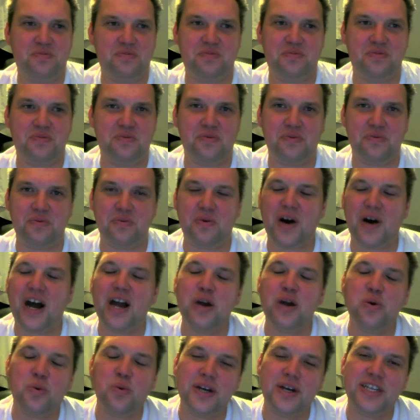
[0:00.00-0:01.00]

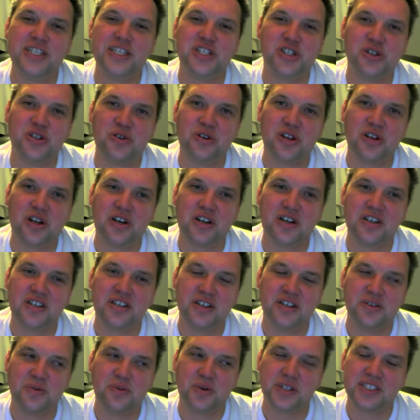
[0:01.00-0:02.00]
why wait so long?
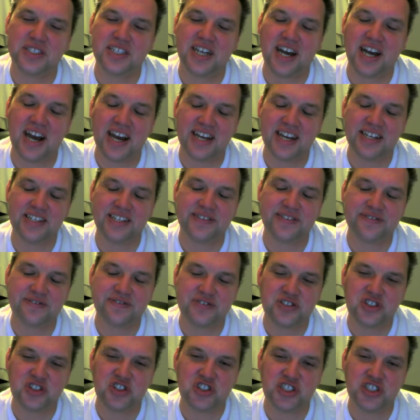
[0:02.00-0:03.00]
What kind of
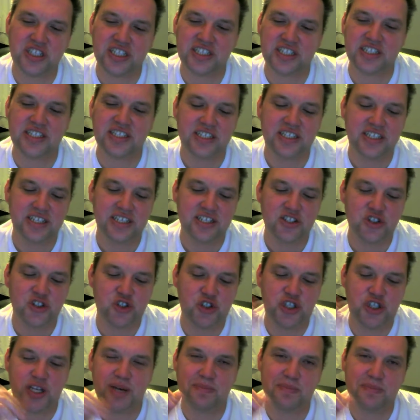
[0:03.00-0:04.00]
shitty
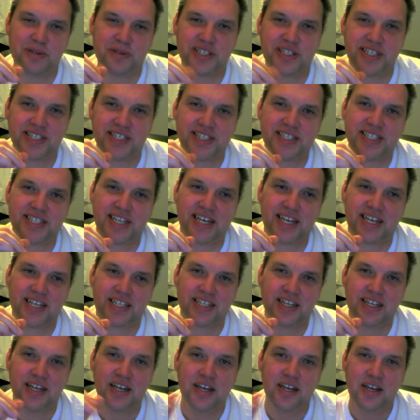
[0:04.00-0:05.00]
chip is inside?
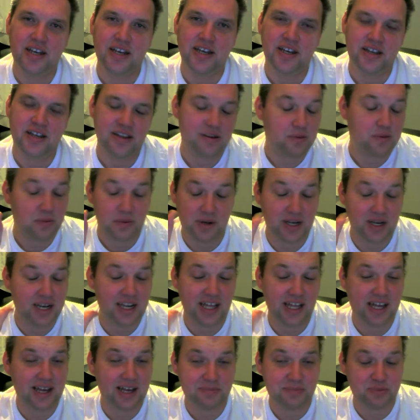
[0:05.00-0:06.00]
Well,
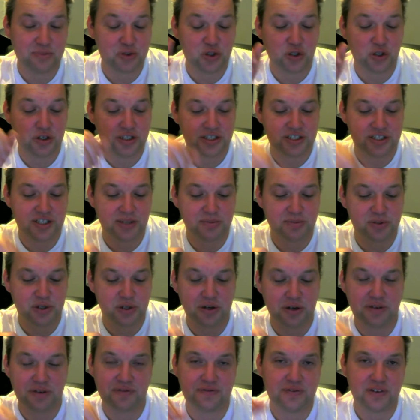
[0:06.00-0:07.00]
I'm sure it's some
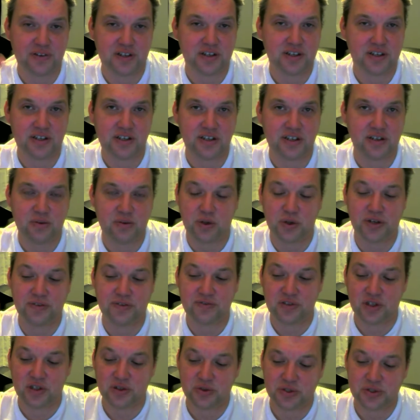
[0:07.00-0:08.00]
sort of one of
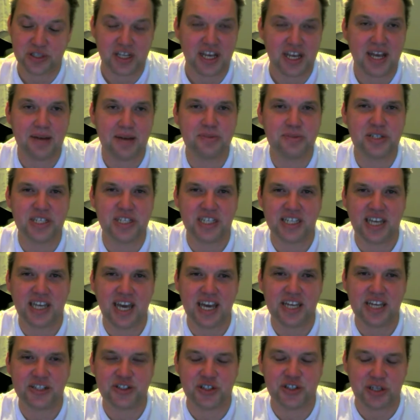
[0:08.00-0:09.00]
those
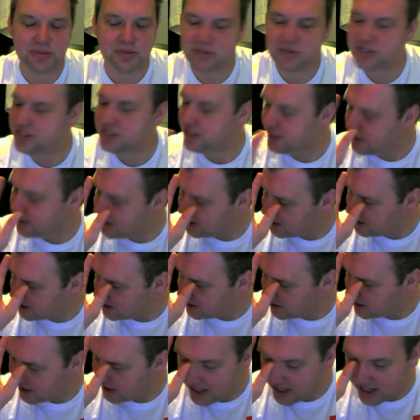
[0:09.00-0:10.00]
MV-teknik chips.
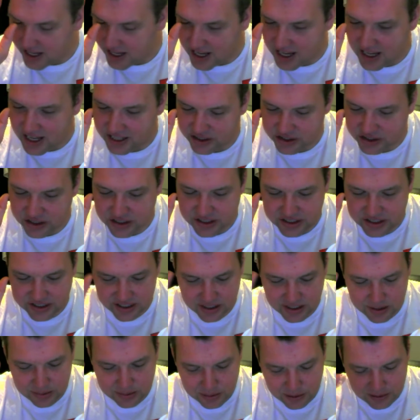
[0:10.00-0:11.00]
They are just
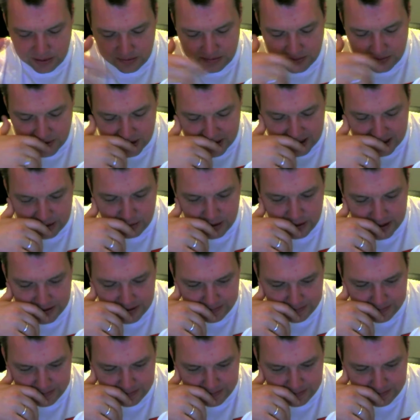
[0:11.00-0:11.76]
terrible. Anyway,